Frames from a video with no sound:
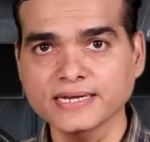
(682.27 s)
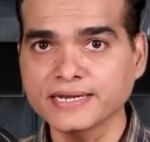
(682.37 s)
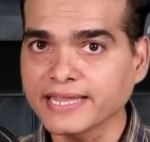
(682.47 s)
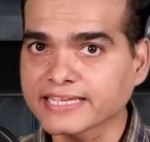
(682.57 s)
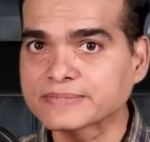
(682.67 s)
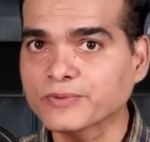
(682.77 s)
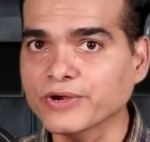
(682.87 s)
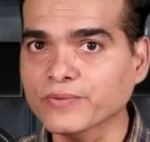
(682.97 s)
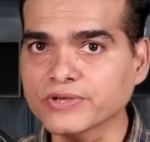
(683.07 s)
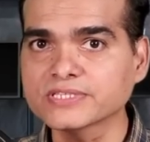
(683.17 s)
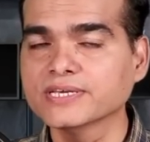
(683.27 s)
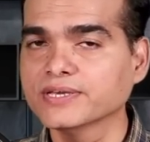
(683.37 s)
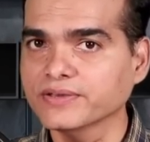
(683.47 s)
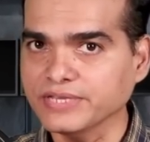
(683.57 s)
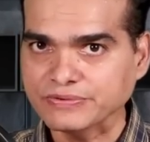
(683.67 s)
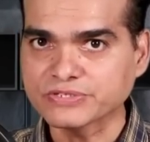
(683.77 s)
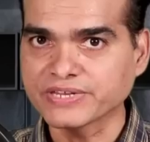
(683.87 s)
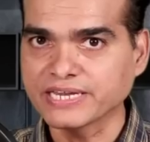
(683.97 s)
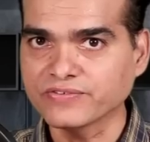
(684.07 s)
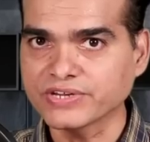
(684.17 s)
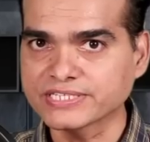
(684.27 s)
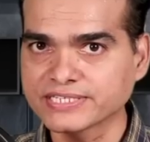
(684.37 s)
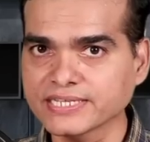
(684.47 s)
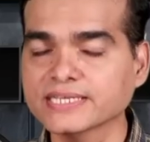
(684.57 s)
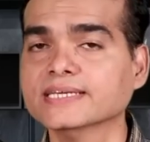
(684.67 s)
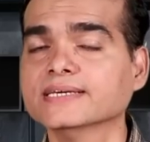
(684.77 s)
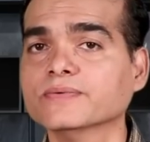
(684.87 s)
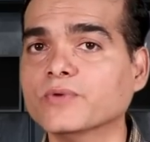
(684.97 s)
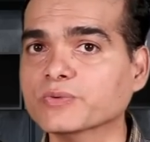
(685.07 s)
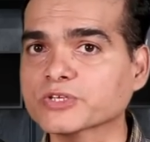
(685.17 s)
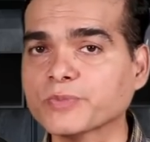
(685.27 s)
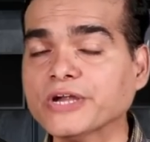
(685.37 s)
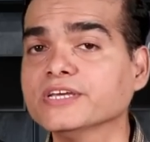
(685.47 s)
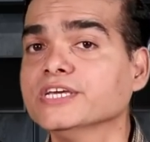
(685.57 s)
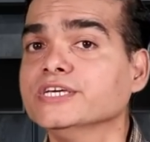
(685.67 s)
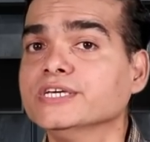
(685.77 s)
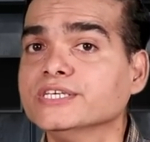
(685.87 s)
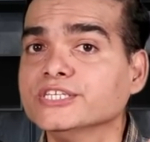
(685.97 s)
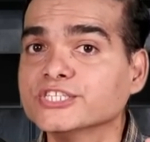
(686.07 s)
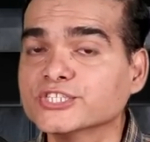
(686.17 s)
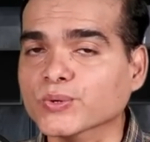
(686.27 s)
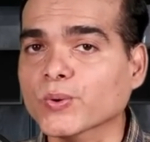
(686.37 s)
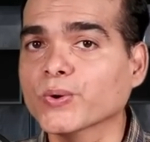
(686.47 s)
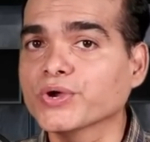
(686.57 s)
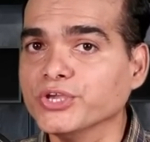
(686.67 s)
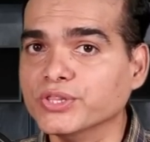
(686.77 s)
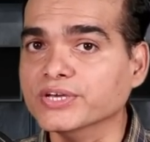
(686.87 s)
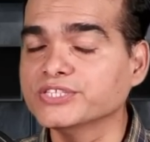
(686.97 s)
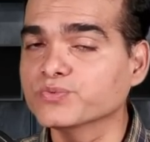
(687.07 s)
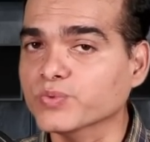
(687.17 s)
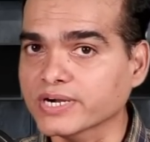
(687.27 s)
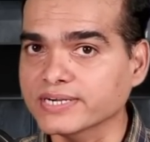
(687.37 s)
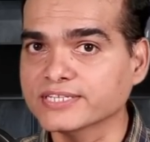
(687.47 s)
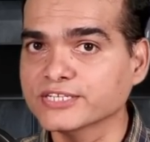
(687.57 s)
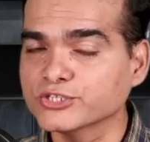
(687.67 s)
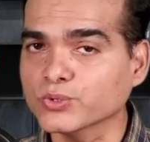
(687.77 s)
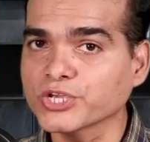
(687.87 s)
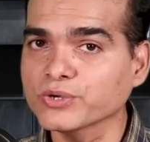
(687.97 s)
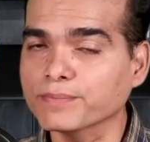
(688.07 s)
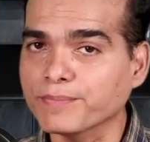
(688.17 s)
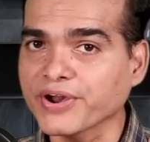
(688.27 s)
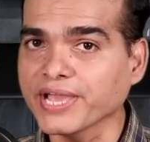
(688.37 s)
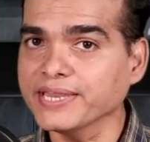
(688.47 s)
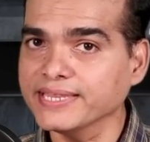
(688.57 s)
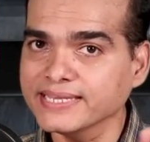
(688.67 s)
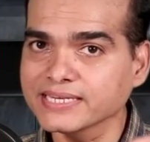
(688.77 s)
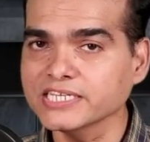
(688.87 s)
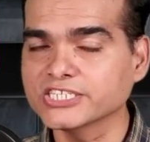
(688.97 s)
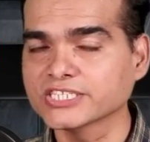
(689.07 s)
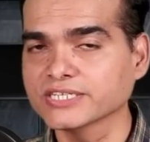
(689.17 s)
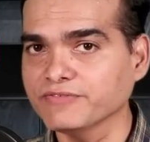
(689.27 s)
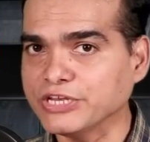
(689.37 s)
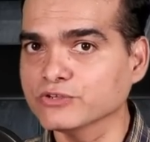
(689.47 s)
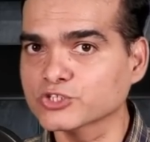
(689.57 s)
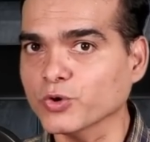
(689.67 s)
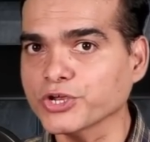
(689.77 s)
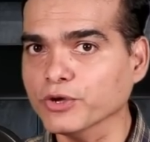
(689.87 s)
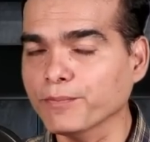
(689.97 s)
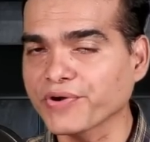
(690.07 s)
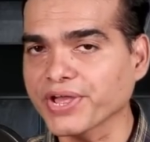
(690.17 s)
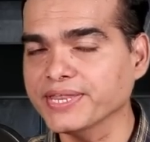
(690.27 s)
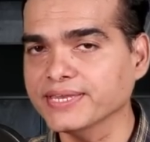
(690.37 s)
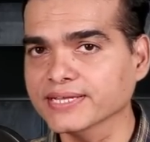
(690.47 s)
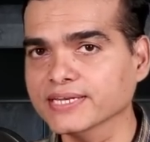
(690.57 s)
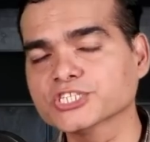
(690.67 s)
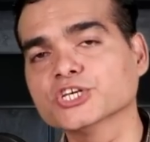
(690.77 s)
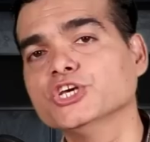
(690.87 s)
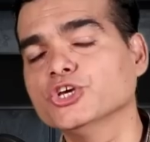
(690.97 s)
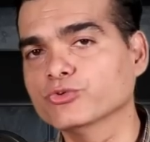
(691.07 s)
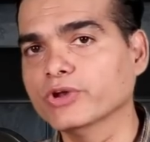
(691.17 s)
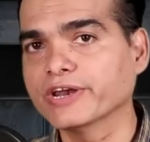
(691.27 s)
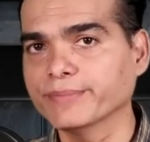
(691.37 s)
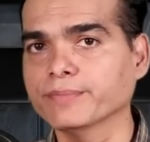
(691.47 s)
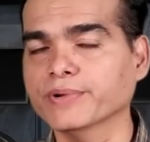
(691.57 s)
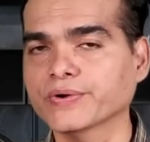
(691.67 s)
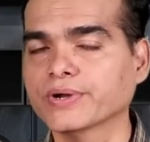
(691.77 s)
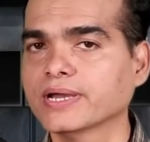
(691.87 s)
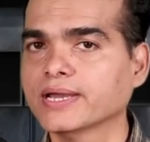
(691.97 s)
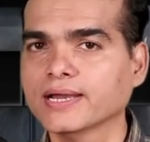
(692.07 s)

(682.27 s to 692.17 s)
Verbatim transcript: Next point was, it was very interesting. What was point? Soak this word. Soak your brain in English. When you soak your brain in English, you will remember.